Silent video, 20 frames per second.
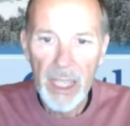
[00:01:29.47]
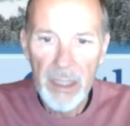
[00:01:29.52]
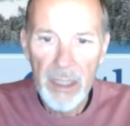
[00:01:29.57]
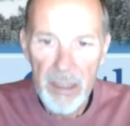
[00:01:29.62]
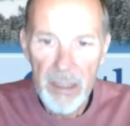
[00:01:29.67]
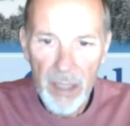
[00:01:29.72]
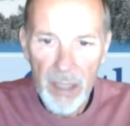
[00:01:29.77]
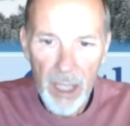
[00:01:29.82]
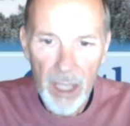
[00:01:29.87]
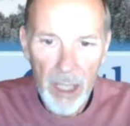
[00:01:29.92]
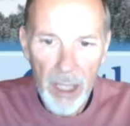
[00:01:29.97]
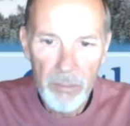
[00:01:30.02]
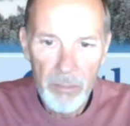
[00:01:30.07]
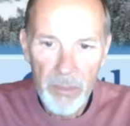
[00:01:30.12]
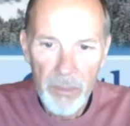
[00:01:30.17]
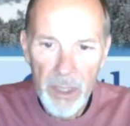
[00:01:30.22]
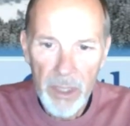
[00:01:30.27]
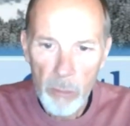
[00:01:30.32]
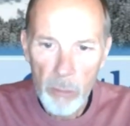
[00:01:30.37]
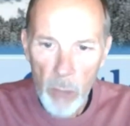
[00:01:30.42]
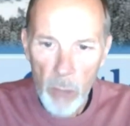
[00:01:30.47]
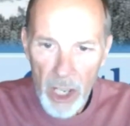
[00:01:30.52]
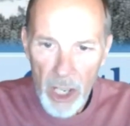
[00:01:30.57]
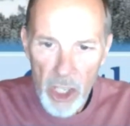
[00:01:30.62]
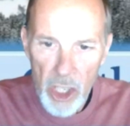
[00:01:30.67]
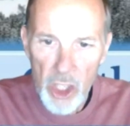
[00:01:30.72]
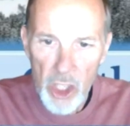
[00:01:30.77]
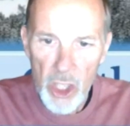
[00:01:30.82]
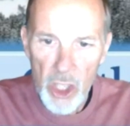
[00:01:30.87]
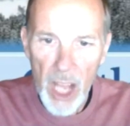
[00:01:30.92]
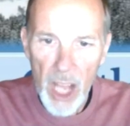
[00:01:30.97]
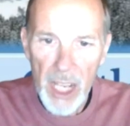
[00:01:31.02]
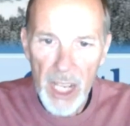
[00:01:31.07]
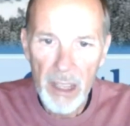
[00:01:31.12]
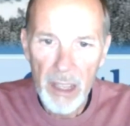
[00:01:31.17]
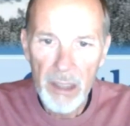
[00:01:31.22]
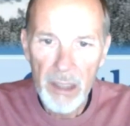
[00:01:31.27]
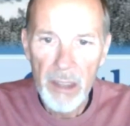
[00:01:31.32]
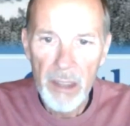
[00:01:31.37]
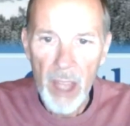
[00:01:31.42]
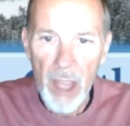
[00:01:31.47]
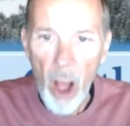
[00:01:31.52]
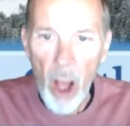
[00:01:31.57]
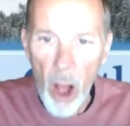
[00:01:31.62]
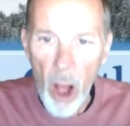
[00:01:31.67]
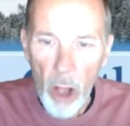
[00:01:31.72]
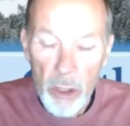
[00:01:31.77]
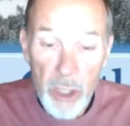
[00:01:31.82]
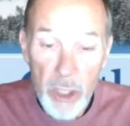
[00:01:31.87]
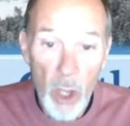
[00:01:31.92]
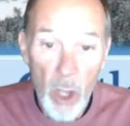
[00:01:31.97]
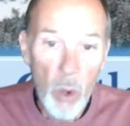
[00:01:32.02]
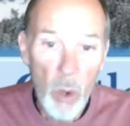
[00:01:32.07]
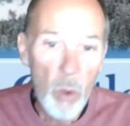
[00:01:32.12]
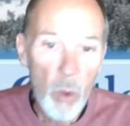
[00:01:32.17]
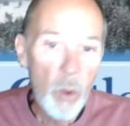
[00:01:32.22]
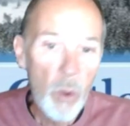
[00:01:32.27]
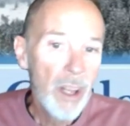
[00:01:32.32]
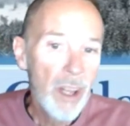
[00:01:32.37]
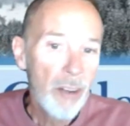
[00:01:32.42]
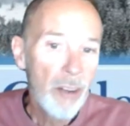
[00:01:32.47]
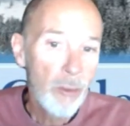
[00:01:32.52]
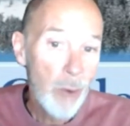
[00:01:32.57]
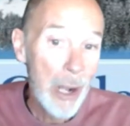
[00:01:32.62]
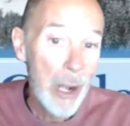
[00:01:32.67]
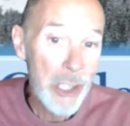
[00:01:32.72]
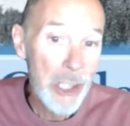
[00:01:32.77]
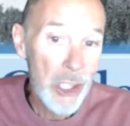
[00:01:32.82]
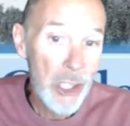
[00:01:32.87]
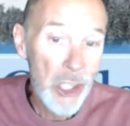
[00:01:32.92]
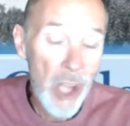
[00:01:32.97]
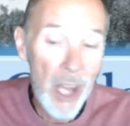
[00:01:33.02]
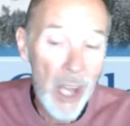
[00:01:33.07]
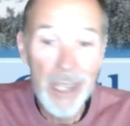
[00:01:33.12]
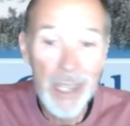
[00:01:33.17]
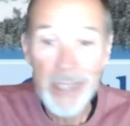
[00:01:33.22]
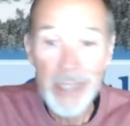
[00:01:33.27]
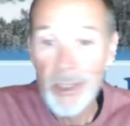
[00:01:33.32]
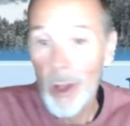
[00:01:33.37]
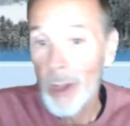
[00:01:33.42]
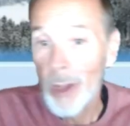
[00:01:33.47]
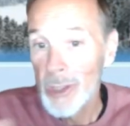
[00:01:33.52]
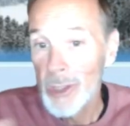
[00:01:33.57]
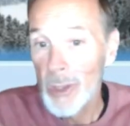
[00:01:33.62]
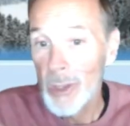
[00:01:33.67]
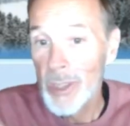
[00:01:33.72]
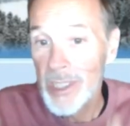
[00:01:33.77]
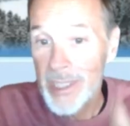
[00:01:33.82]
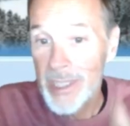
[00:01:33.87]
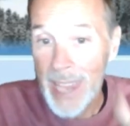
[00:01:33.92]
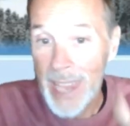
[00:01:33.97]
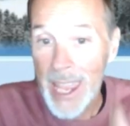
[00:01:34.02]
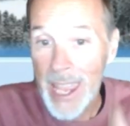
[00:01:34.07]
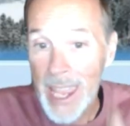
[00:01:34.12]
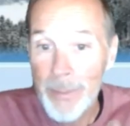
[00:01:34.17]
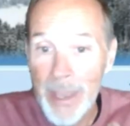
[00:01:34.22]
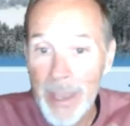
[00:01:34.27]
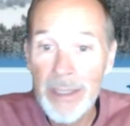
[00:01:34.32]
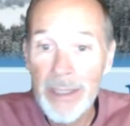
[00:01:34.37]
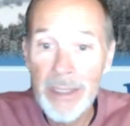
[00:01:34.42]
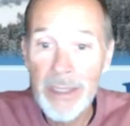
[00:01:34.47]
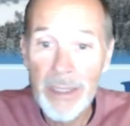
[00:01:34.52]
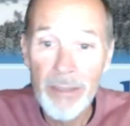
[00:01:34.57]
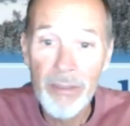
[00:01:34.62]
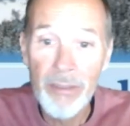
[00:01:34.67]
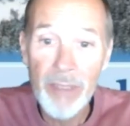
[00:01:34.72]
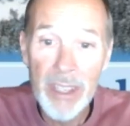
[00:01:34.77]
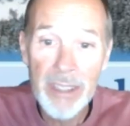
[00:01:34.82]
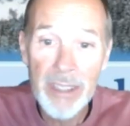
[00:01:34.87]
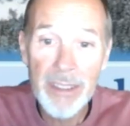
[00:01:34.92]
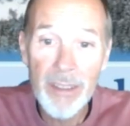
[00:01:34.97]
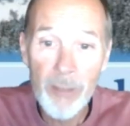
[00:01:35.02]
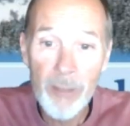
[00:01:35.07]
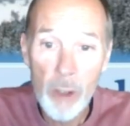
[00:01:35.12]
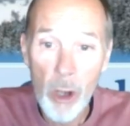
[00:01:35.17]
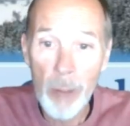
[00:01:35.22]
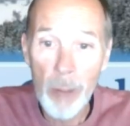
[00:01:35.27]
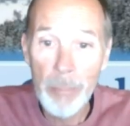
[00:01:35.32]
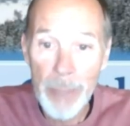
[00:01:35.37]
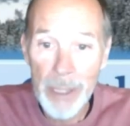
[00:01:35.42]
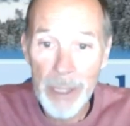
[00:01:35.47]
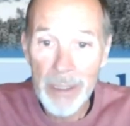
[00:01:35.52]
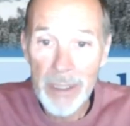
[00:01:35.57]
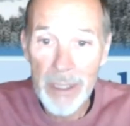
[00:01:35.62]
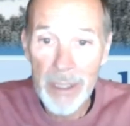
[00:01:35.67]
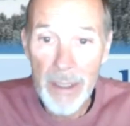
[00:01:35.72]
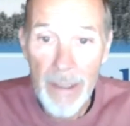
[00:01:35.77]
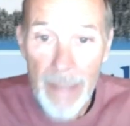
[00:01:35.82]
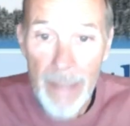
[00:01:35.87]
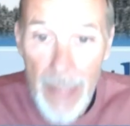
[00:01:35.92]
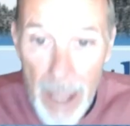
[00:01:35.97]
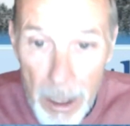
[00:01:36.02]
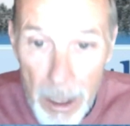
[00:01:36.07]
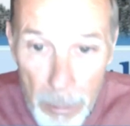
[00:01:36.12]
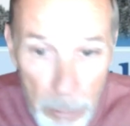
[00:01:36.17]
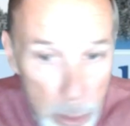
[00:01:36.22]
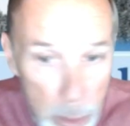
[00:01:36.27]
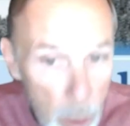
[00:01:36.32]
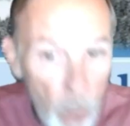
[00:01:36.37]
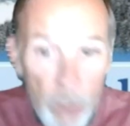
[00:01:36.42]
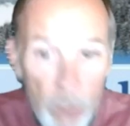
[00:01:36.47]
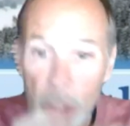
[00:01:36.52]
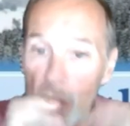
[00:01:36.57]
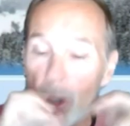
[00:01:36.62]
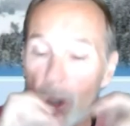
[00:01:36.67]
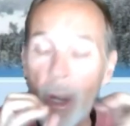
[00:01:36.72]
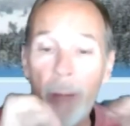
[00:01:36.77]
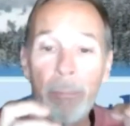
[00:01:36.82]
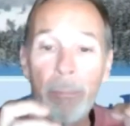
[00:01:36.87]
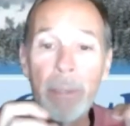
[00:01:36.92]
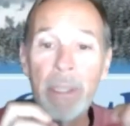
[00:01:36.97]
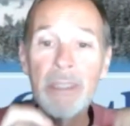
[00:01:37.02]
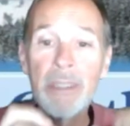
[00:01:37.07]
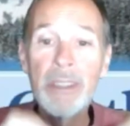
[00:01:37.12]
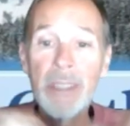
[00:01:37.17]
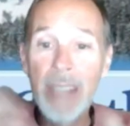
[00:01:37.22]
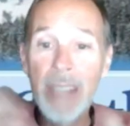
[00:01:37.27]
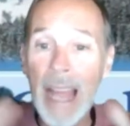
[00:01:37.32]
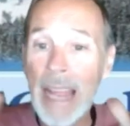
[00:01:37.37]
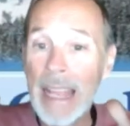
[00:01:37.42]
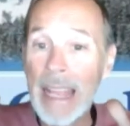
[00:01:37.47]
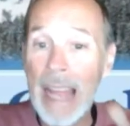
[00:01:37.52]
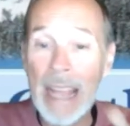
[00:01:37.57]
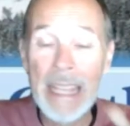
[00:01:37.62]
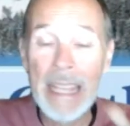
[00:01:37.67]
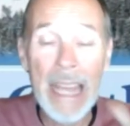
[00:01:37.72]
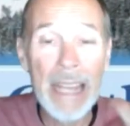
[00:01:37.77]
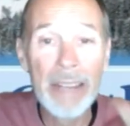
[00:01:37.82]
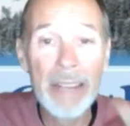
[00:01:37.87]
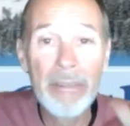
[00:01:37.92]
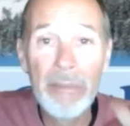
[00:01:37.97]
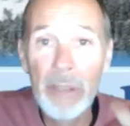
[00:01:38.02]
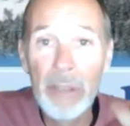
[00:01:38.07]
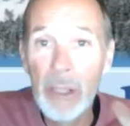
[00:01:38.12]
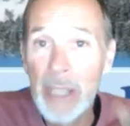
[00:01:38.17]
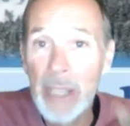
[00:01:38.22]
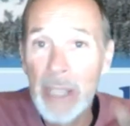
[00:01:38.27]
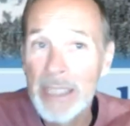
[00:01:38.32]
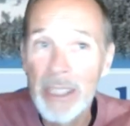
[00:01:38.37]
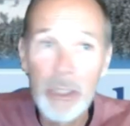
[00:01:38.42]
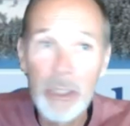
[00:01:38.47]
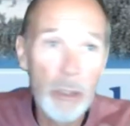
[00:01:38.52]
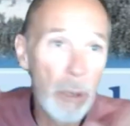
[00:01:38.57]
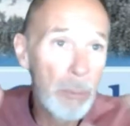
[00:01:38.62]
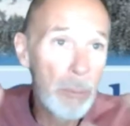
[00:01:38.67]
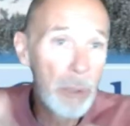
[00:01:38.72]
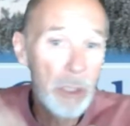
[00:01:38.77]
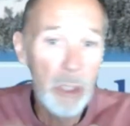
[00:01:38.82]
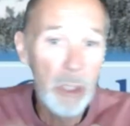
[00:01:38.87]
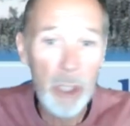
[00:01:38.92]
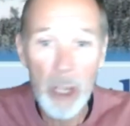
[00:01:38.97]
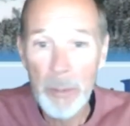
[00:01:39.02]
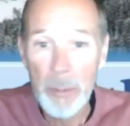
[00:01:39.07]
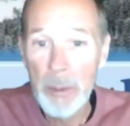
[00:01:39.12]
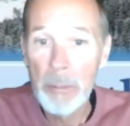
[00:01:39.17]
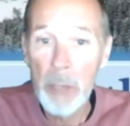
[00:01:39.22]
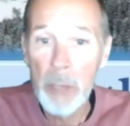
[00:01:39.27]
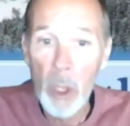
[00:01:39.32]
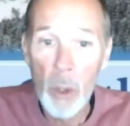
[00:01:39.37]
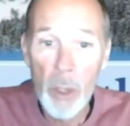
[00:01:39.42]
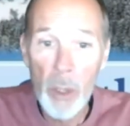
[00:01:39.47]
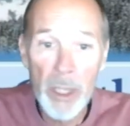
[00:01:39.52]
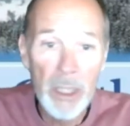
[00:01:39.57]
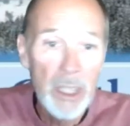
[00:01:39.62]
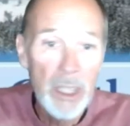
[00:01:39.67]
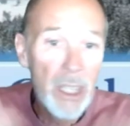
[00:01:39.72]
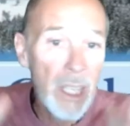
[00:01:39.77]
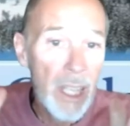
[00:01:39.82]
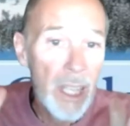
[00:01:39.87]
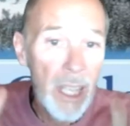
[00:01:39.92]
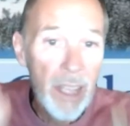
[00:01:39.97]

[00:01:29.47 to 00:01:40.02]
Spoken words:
It's Rosh Hashanah. Also, Rosh Hashanah is also the same as the Feast of Trumpets. Blow the trumpets. I kind of feel like the trumpets are going to be blowing